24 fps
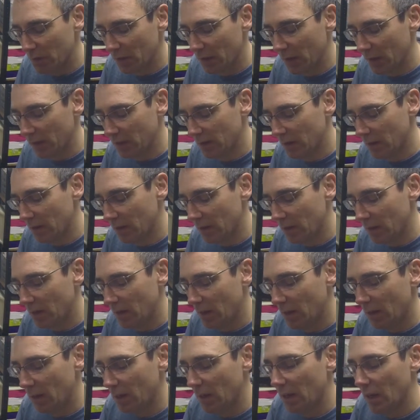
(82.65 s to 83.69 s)
out.
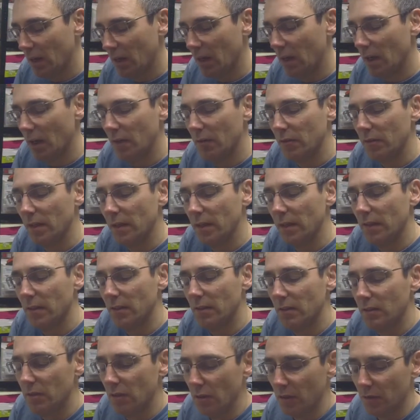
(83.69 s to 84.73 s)
I've cleaned the
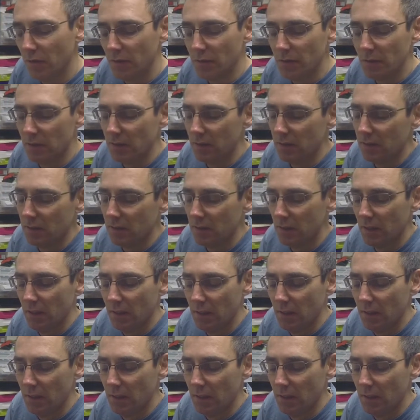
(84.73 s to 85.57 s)
surfaces